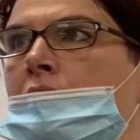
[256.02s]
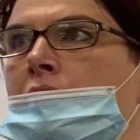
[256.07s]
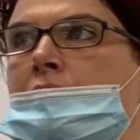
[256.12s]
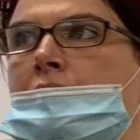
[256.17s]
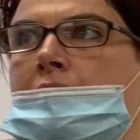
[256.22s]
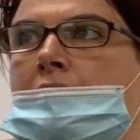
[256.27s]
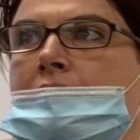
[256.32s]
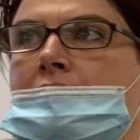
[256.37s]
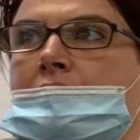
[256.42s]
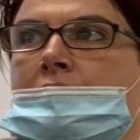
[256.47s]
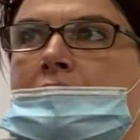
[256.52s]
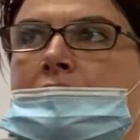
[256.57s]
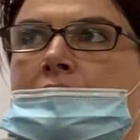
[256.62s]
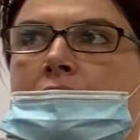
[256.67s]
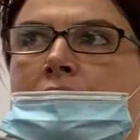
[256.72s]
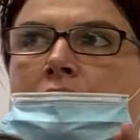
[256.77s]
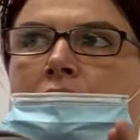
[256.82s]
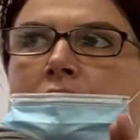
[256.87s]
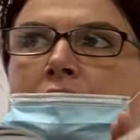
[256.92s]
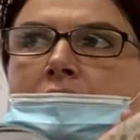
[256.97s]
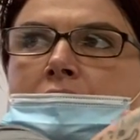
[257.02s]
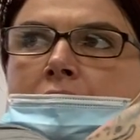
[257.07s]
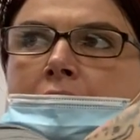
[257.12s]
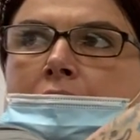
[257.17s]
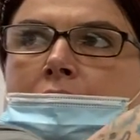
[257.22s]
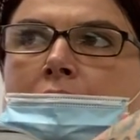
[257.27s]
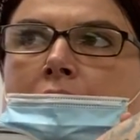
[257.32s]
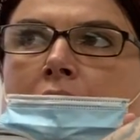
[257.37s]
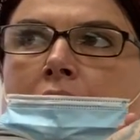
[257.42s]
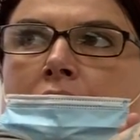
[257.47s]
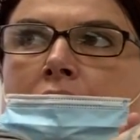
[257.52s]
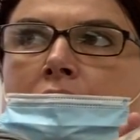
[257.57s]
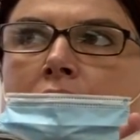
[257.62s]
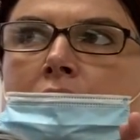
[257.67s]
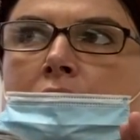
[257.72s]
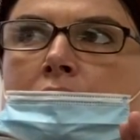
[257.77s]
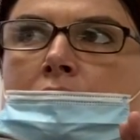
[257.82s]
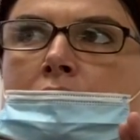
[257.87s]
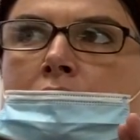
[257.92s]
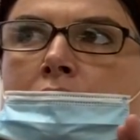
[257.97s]
They just continue to slide right on
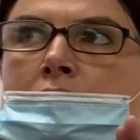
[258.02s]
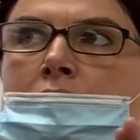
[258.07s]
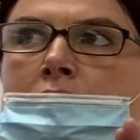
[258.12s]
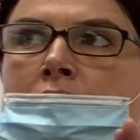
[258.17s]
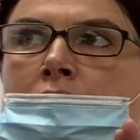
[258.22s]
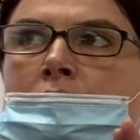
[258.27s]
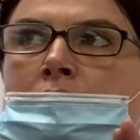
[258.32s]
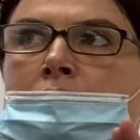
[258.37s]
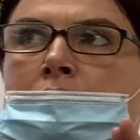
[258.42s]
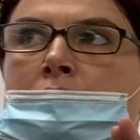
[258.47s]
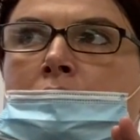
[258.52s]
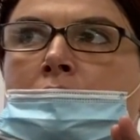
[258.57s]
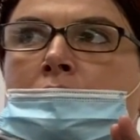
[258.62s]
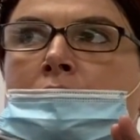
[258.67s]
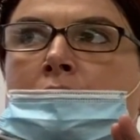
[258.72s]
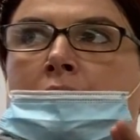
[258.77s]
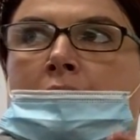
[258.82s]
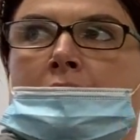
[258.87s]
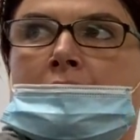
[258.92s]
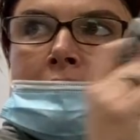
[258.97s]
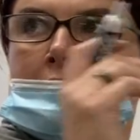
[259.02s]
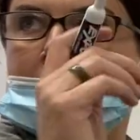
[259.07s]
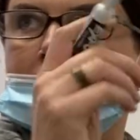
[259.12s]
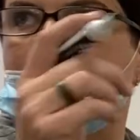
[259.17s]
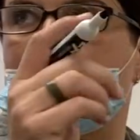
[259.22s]
through. And that's